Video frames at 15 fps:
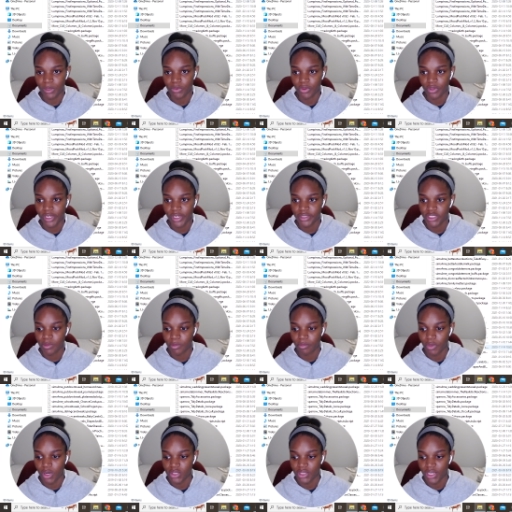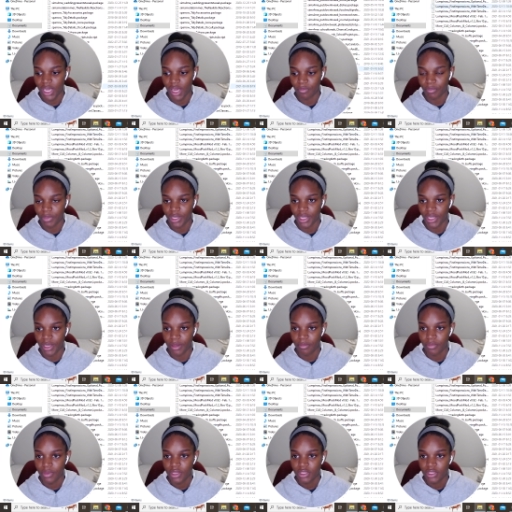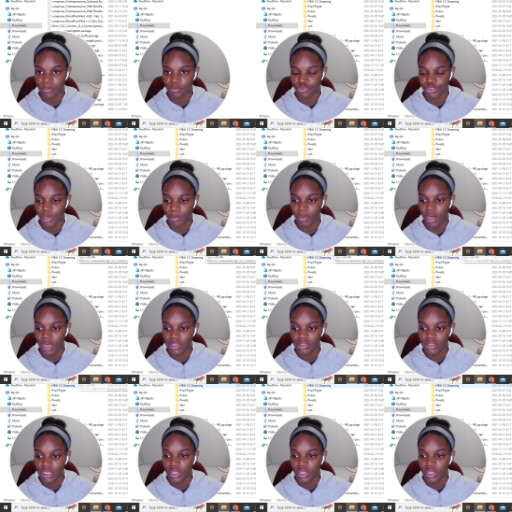So here are some mods I have in my game, some script mods.